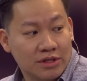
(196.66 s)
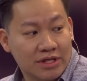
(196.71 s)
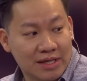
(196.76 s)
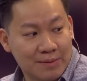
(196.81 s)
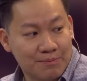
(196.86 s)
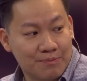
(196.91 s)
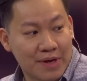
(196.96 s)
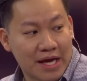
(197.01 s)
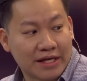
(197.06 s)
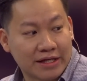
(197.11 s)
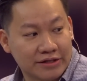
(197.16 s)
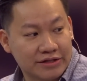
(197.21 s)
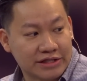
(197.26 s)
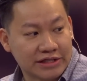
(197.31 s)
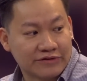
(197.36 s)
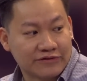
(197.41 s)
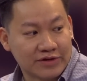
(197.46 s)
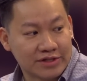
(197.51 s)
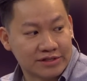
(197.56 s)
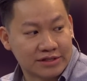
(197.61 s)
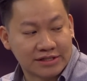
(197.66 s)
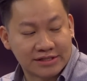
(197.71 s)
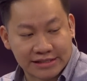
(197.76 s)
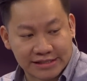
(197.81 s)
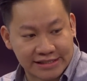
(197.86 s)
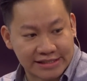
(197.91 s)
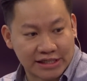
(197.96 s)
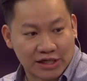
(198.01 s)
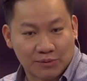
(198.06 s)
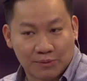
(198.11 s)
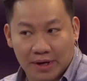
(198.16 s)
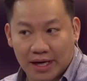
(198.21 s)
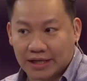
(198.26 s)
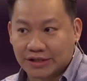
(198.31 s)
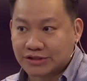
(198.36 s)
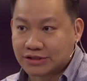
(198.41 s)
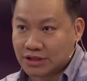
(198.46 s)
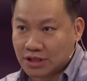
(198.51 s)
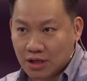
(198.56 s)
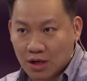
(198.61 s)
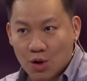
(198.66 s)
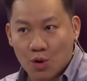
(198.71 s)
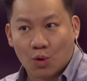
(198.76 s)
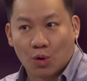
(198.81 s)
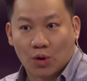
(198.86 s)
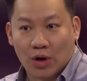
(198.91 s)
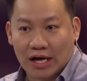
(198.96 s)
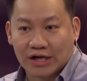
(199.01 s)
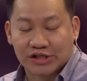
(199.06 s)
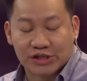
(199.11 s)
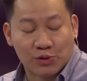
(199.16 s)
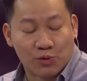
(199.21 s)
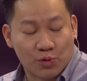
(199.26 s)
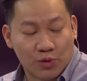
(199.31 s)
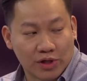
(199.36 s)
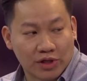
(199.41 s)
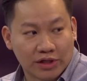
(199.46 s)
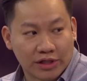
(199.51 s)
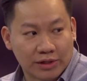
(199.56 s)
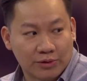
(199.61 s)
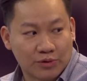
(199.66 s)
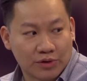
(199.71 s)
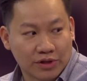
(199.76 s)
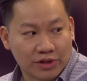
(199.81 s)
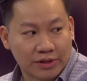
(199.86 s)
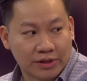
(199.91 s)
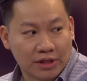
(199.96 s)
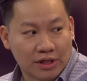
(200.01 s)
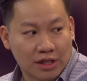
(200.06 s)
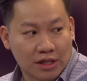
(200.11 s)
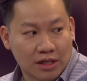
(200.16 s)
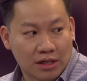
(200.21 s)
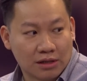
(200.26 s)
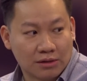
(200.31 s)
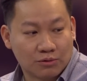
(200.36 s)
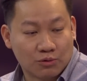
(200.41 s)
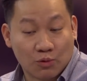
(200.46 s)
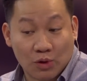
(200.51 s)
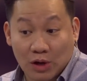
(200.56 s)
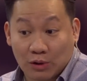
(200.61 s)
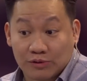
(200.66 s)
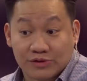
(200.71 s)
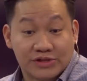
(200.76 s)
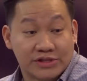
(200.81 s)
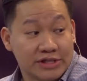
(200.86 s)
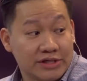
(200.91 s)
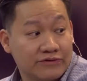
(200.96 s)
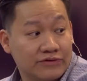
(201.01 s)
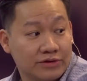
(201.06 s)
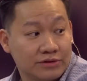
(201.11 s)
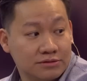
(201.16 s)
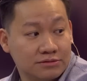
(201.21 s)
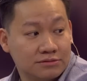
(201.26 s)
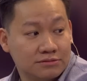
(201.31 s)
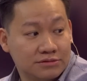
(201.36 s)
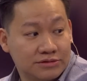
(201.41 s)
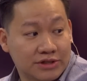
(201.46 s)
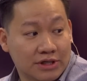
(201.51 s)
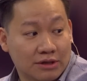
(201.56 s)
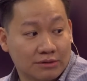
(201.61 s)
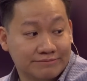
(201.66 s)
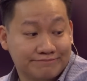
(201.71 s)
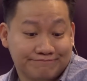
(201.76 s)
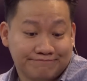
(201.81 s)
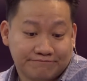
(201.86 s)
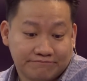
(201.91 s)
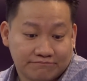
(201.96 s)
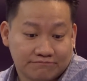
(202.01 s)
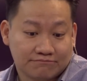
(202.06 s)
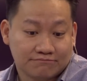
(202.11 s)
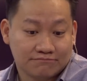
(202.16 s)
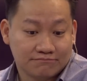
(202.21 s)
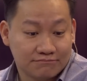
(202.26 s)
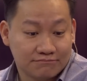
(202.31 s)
embedded TVs that TCL makes were actually really, really uh, well received. Sure. So all right.